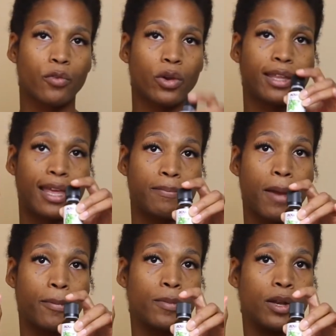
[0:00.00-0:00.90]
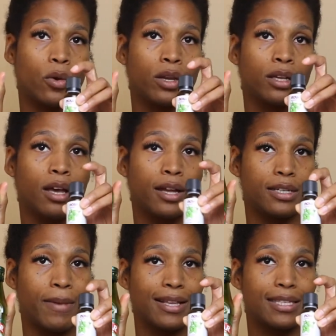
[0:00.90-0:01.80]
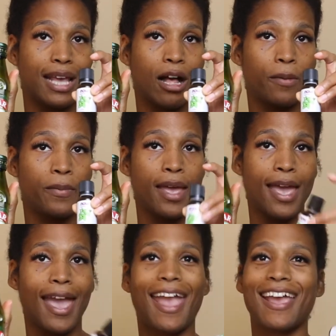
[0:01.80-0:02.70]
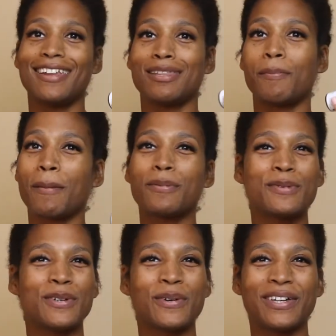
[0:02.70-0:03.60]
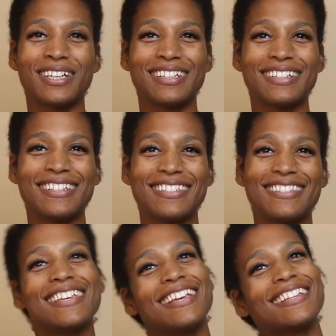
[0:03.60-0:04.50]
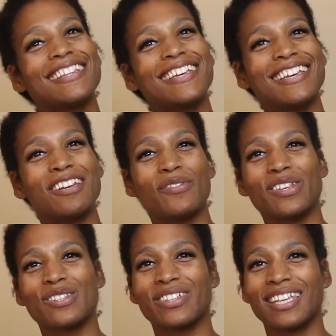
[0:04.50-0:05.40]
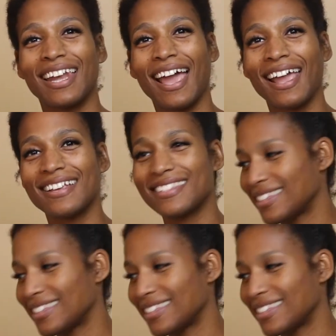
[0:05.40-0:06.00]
oil and peppermint oil onto my scalp, and the peppermint oil is tingly and it feels really nice.